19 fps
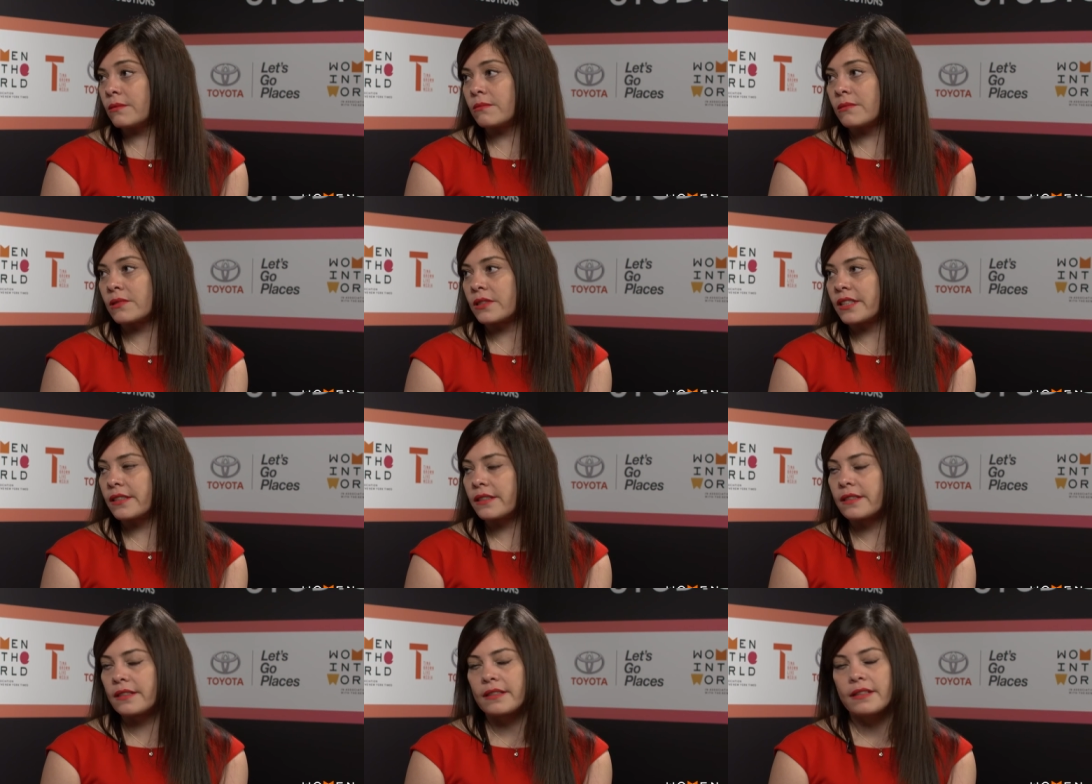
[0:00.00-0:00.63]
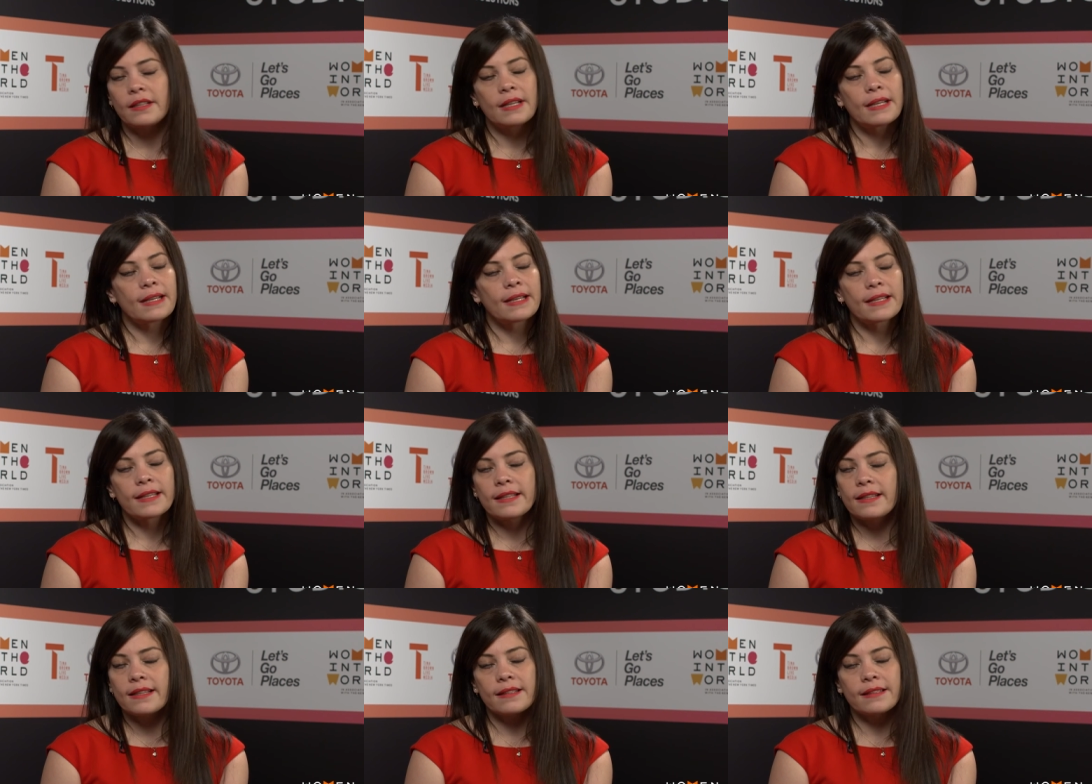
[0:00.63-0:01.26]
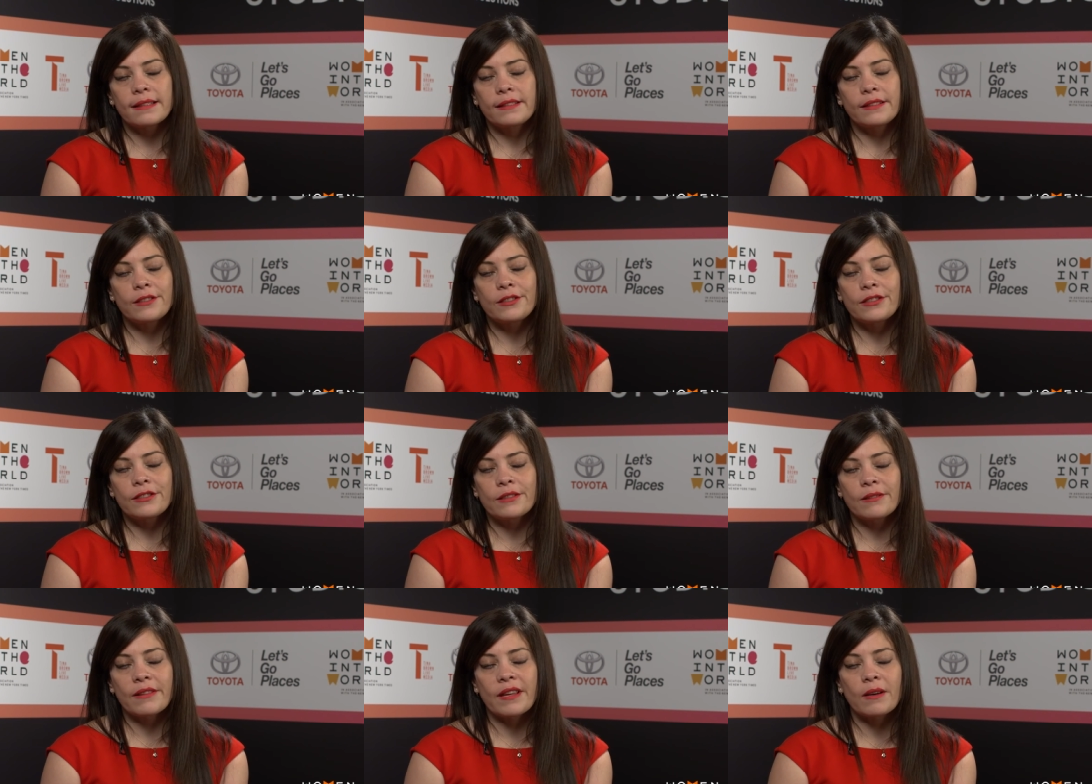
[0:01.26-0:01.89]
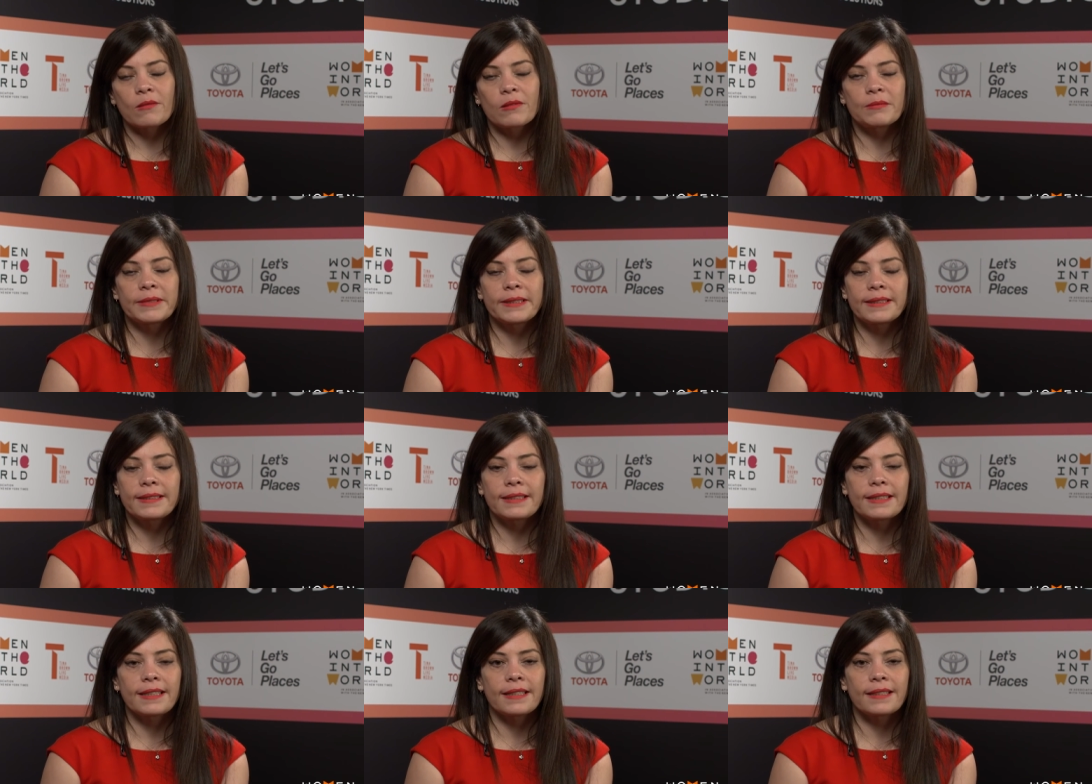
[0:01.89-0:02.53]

a warrior. You don't know that woman.